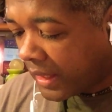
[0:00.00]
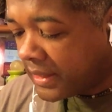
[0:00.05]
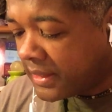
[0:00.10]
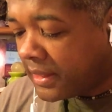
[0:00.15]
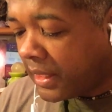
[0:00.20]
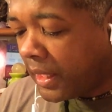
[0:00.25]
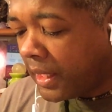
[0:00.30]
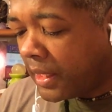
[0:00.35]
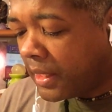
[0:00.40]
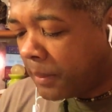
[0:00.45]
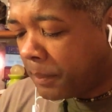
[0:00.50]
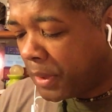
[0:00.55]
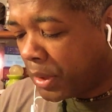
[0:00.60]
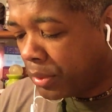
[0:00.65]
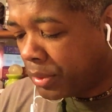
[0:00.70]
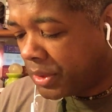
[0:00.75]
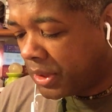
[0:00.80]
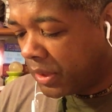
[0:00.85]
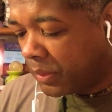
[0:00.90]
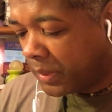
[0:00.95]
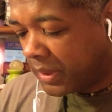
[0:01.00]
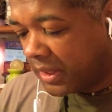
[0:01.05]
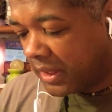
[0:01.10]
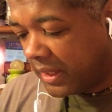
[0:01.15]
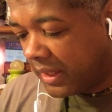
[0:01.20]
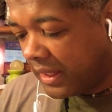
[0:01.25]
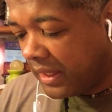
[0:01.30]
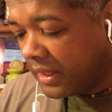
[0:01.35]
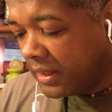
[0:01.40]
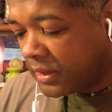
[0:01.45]
See the beauty
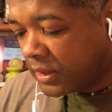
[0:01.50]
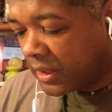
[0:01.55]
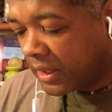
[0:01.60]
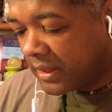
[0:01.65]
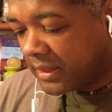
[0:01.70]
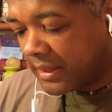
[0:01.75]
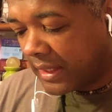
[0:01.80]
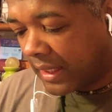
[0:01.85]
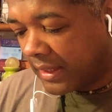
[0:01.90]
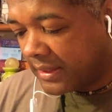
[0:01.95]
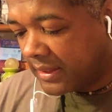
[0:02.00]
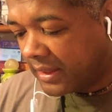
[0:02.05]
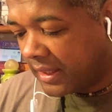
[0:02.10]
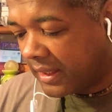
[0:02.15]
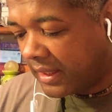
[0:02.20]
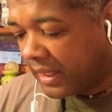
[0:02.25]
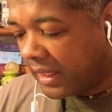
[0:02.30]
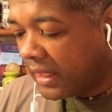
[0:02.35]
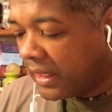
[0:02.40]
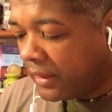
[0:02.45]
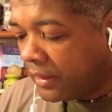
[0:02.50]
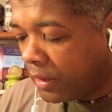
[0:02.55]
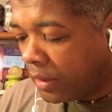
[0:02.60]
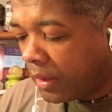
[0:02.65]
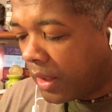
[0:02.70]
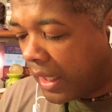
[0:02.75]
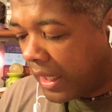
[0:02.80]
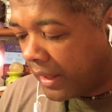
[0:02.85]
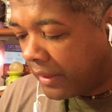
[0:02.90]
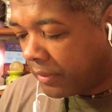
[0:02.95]
within each sunset in your
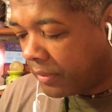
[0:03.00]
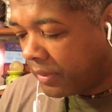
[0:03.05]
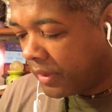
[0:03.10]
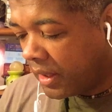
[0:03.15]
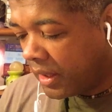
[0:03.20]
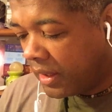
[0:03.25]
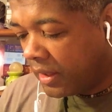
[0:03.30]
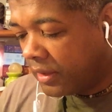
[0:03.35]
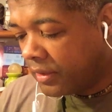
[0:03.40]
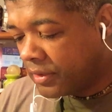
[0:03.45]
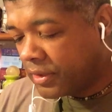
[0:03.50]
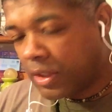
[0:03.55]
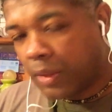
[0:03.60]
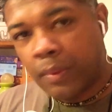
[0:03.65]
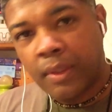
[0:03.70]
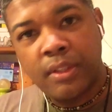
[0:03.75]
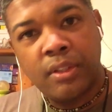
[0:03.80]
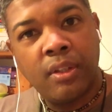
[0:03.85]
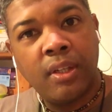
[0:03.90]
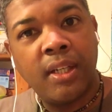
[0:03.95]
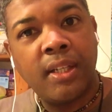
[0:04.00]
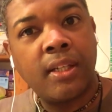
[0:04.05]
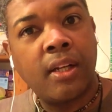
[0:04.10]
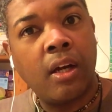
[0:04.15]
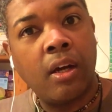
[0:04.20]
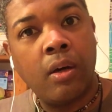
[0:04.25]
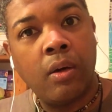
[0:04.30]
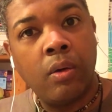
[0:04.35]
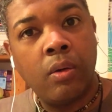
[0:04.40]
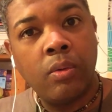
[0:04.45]
life. So what you let
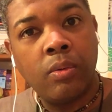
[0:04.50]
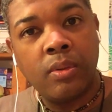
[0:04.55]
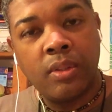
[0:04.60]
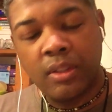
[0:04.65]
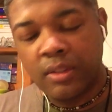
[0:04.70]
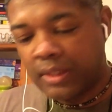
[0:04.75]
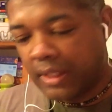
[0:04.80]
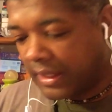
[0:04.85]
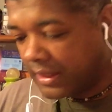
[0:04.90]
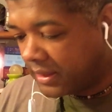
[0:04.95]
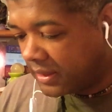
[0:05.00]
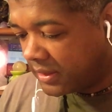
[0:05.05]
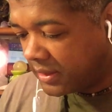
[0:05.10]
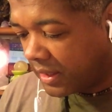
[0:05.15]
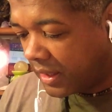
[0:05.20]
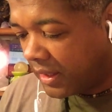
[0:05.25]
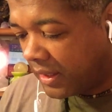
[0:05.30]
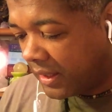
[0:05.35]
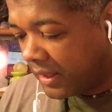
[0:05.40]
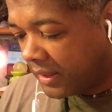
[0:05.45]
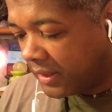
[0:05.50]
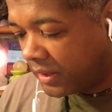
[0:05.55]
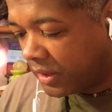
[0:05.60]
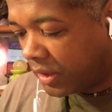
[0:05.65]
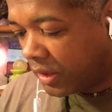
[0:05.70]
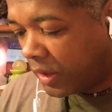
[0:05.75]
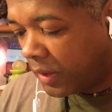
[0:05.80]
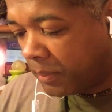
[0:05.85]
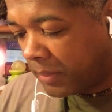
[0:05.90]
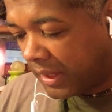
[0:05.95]
go, those lessons I learned,
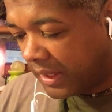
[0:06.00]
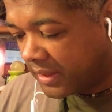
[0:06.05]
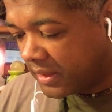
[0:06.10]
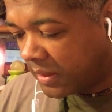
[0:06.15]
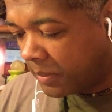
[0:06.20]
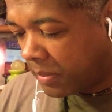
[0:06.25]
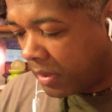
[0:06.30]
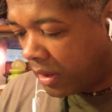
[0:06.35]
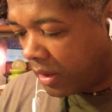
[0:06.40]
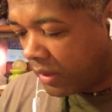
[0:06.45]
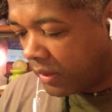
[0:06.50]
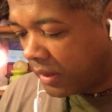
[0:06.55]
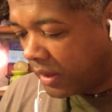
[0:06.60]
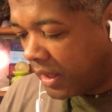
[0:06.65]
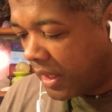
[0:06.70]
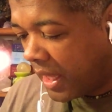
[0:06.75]
you know, bless the path.